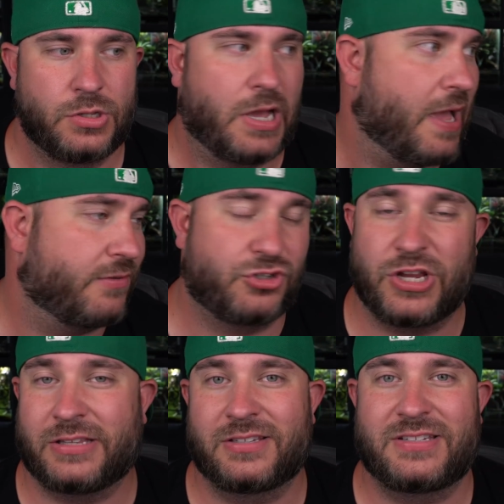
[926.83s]
I haven't
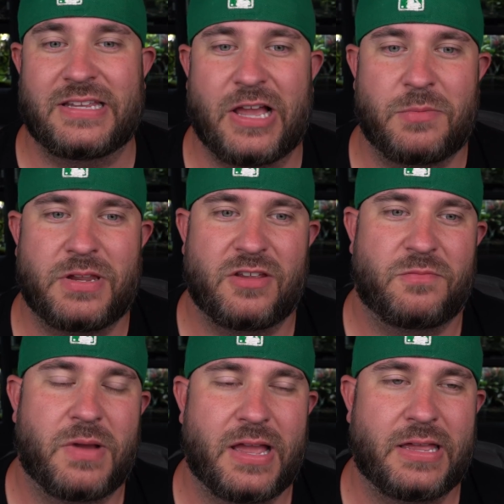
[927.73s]
checked to see how many
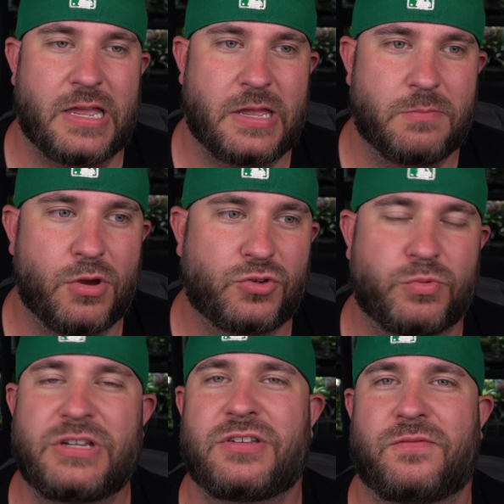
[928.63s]
of my most
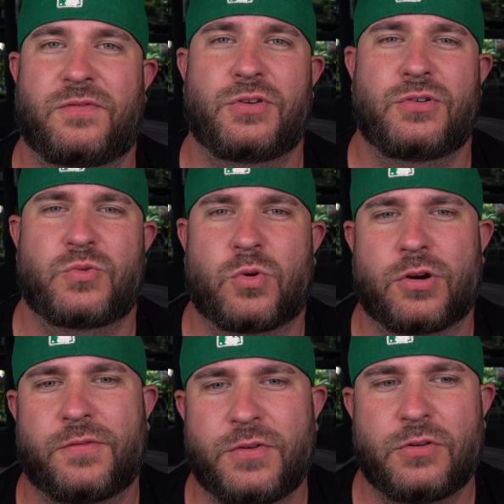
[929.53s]
recent views
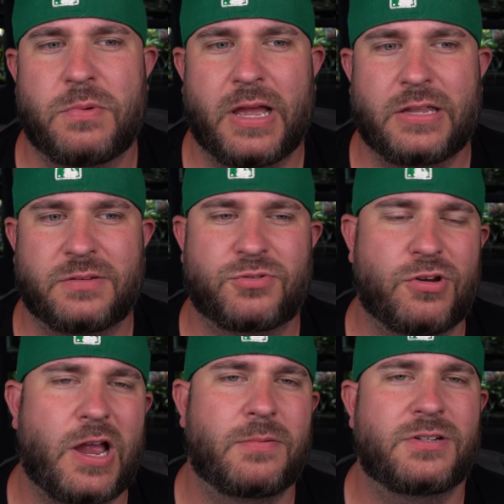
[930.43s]
were viewed by
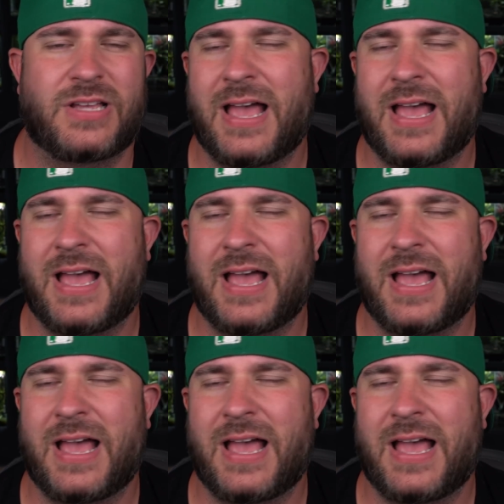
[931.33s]
subscribers.